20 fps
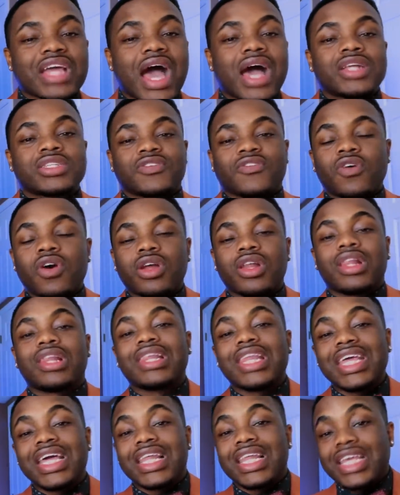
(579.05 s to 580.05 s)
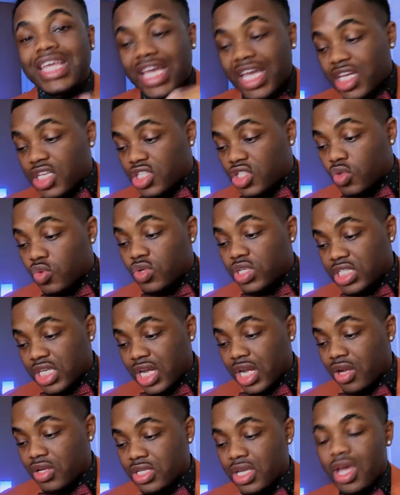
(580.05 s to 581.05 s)
of all the legally issued
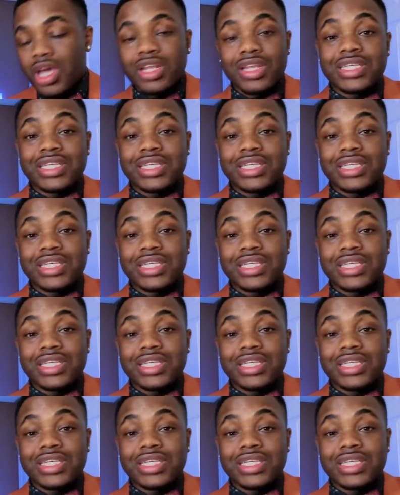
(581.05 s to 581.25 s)
shares.